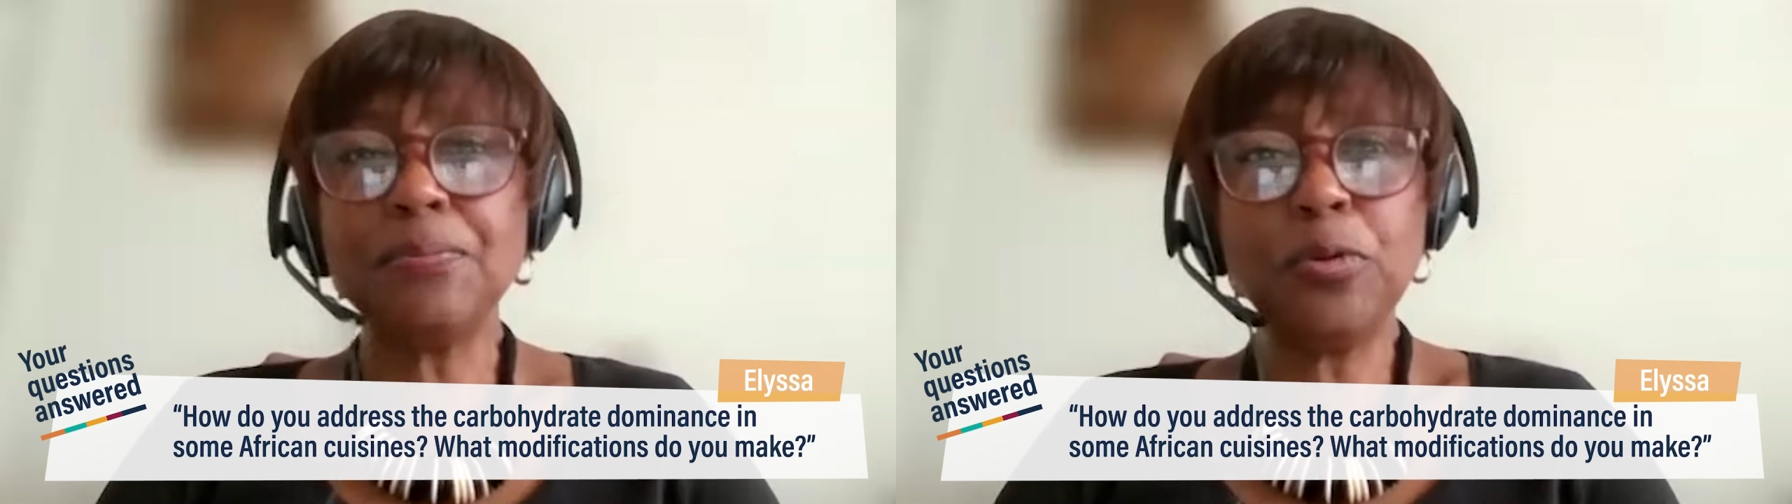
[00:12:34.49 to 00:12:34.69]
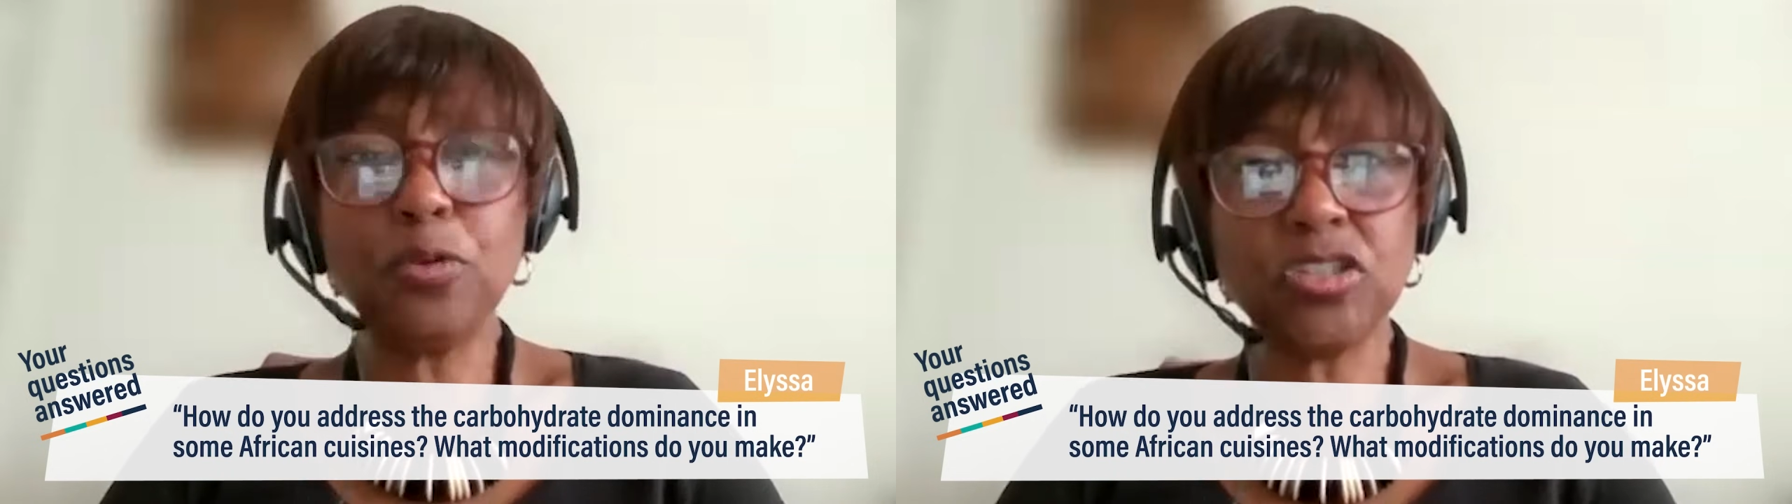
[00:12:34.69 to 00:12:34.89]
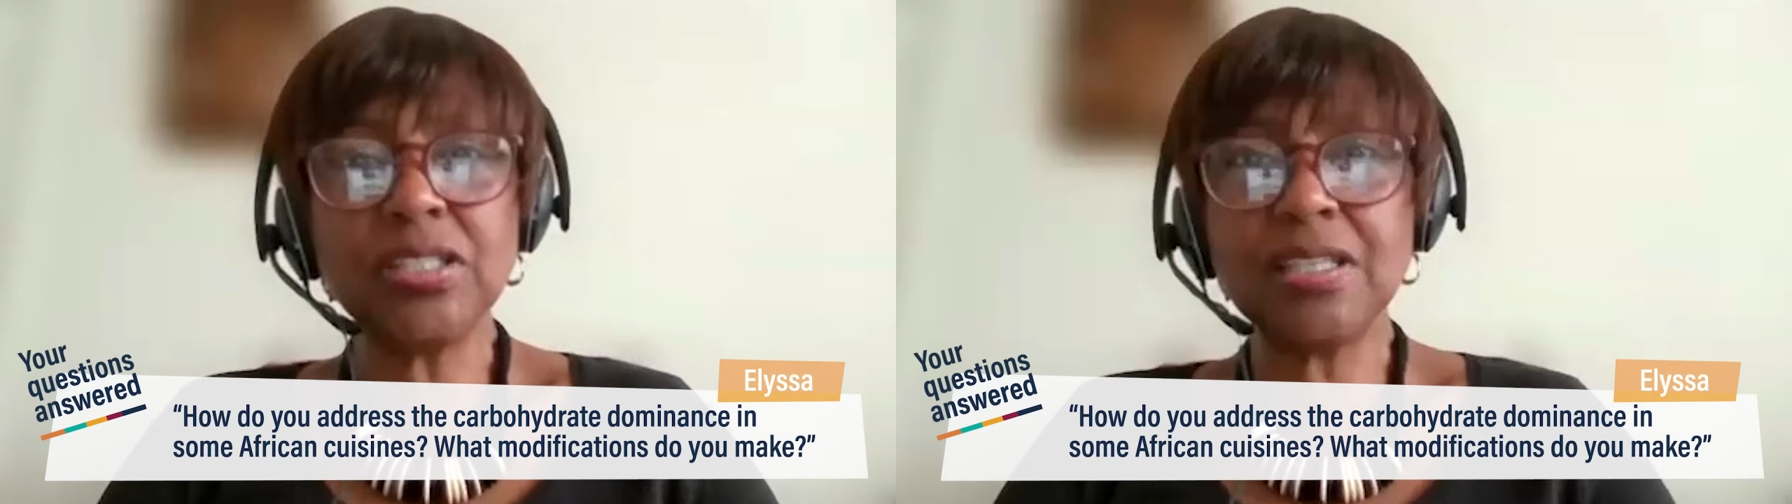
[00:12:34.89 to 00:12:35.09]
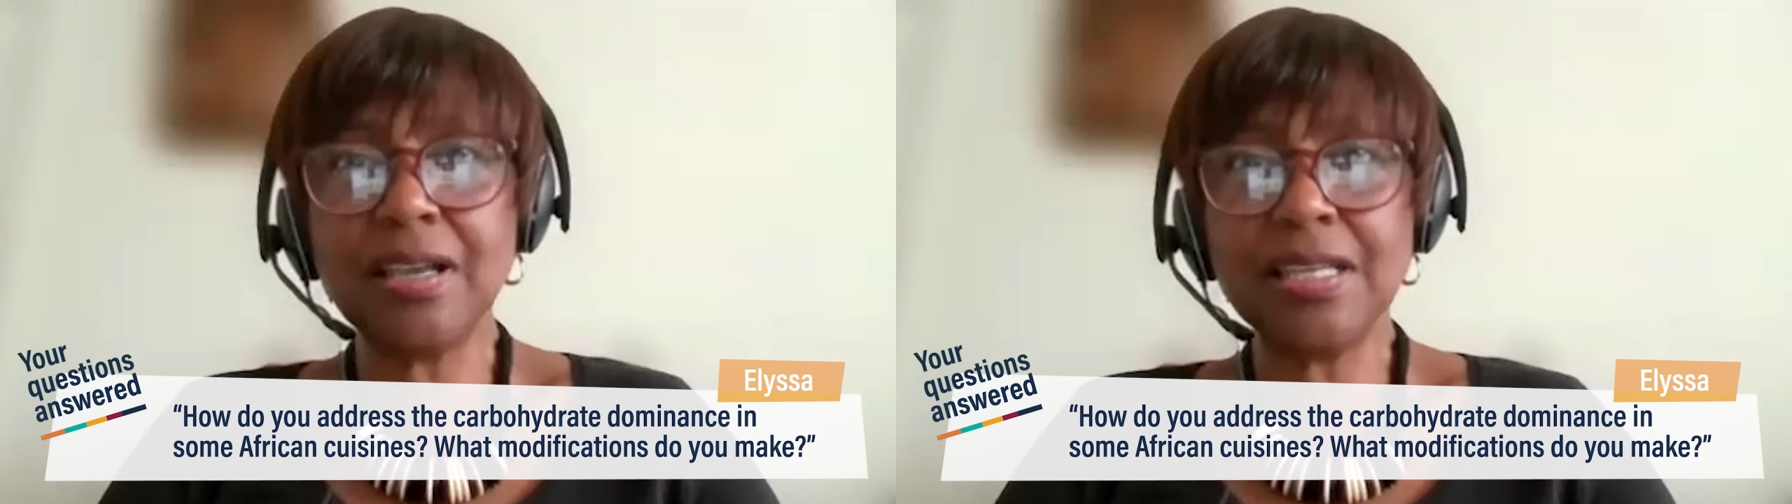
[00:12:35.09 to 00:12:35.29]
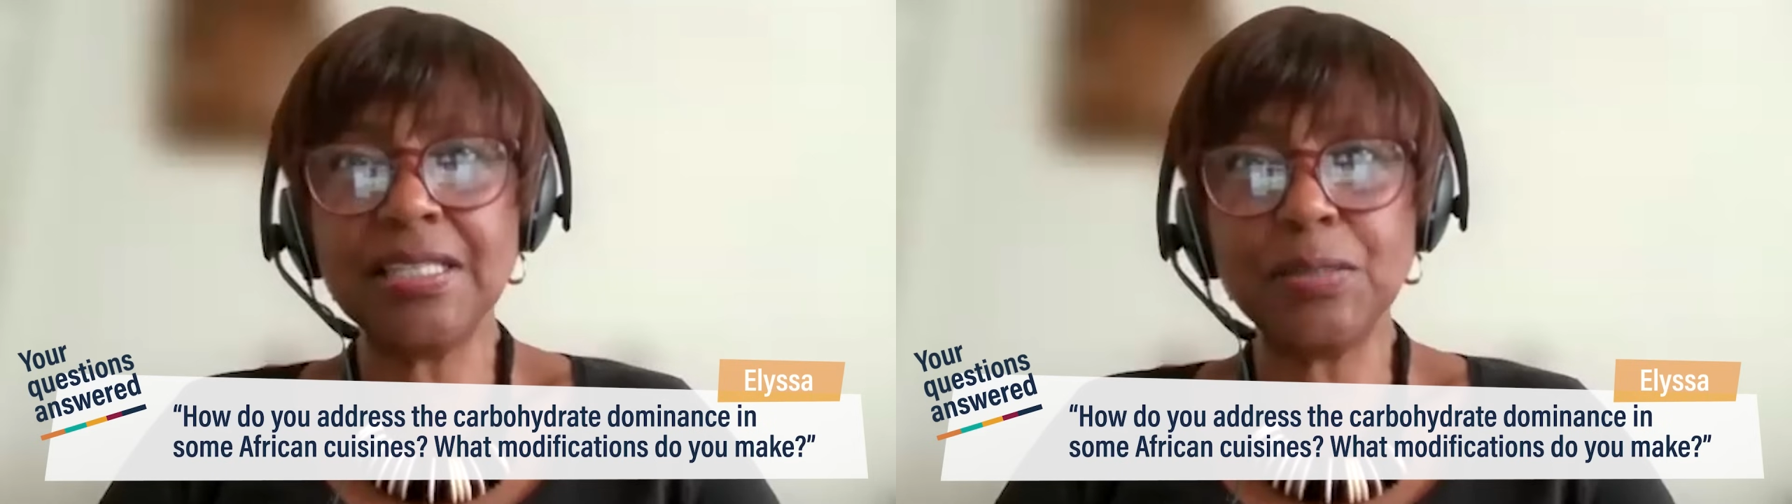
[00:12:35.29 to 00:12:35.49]
Portion
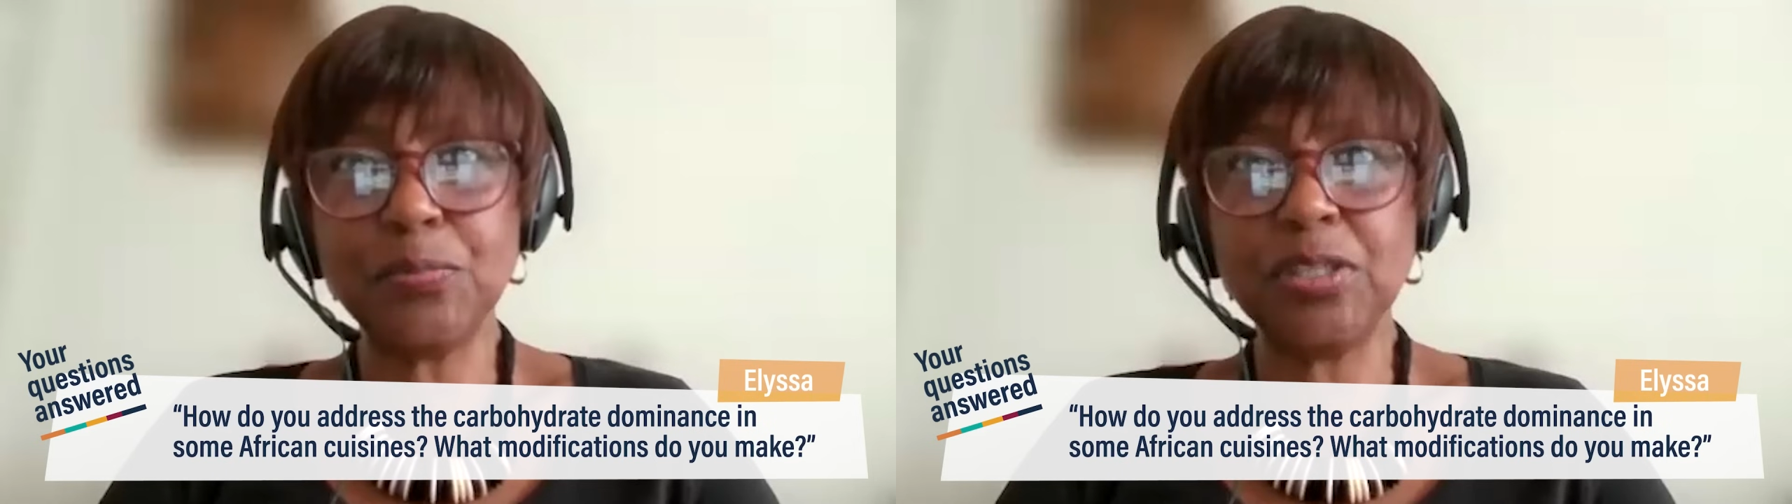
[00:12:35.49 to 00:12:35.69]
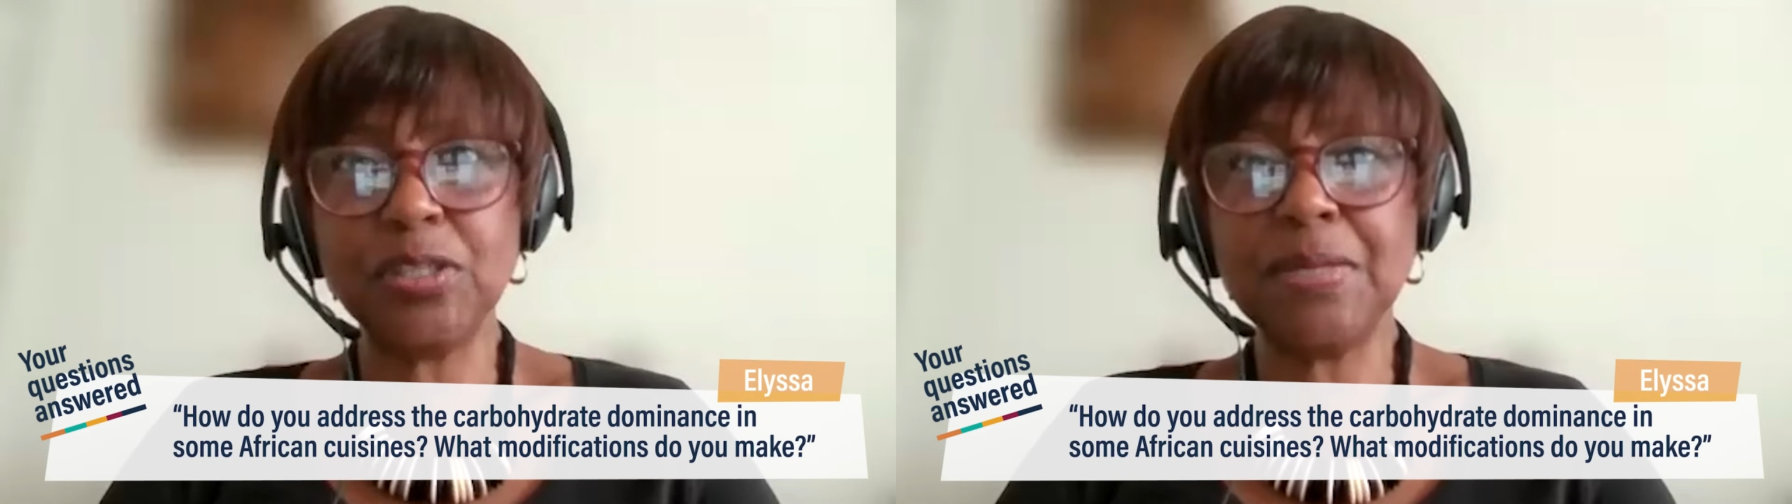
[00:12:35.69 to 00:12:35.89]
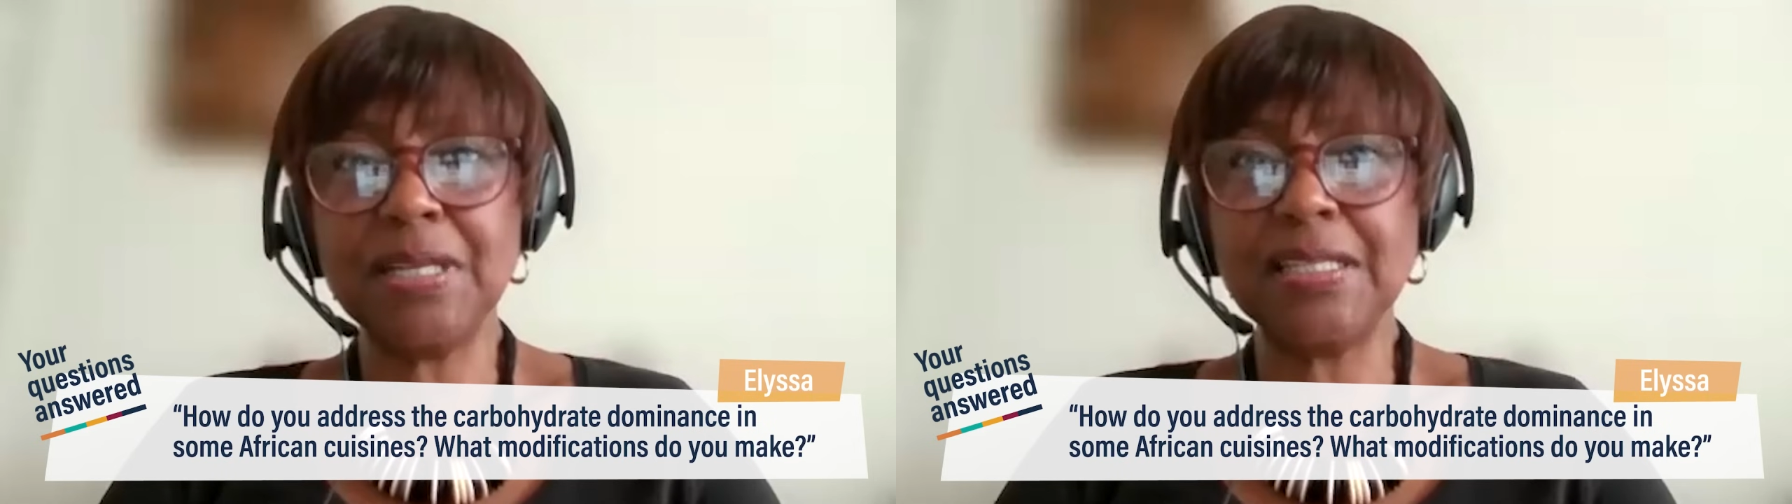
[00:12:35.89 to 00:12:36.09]
sizes presumably